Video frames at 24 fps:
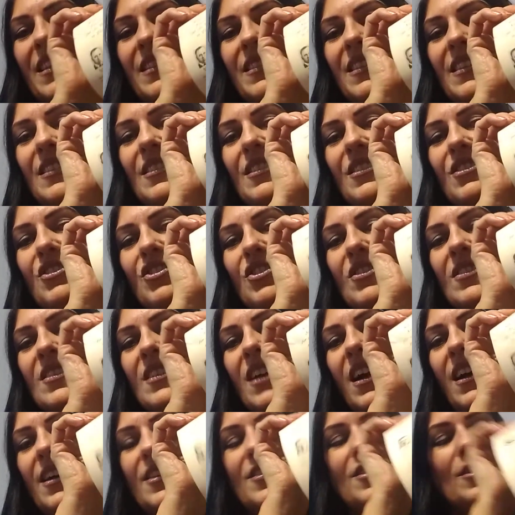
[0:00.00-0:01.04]
this is just
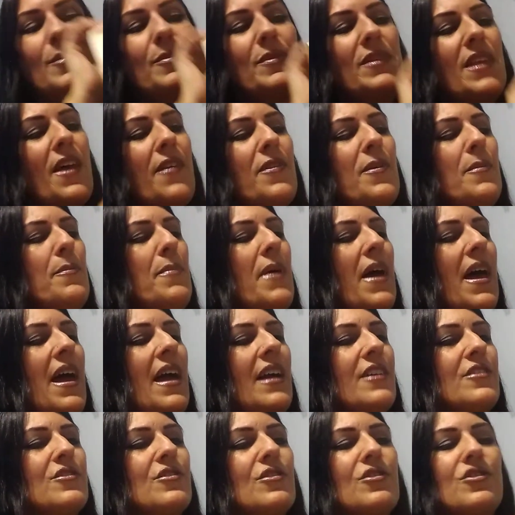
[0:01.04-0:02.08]
awesome. And on the
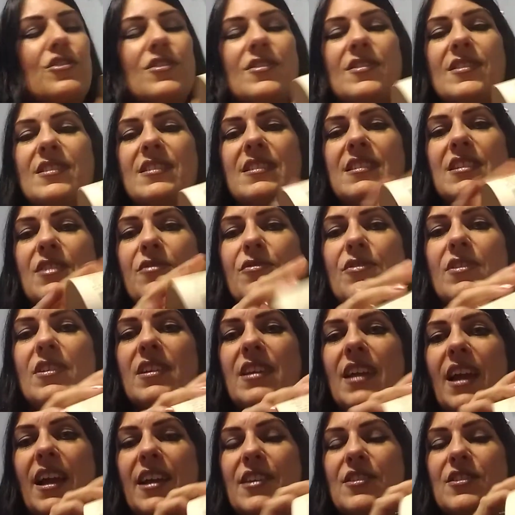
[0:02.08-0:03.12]
backs are just different
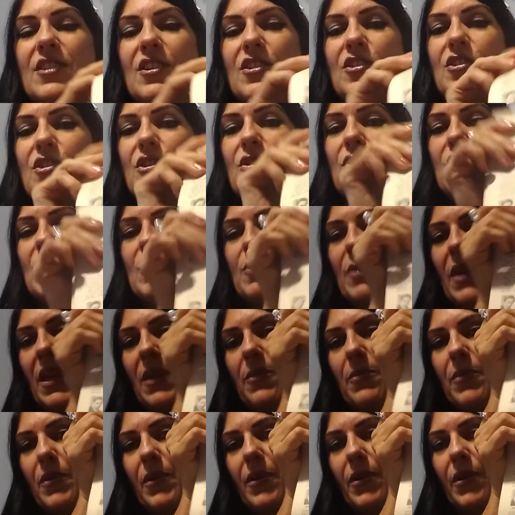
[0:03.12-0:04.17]
kinds of
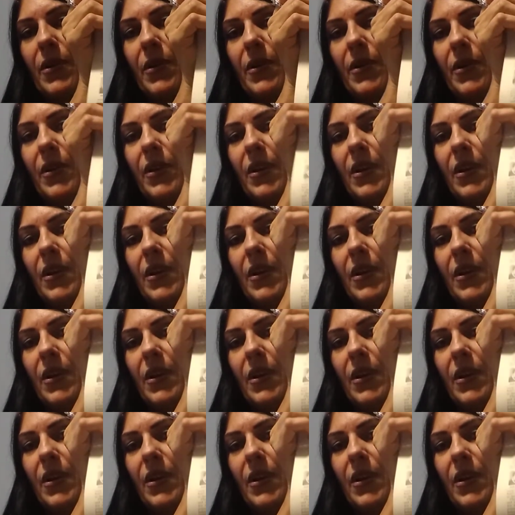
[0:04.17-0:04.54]
newspaper,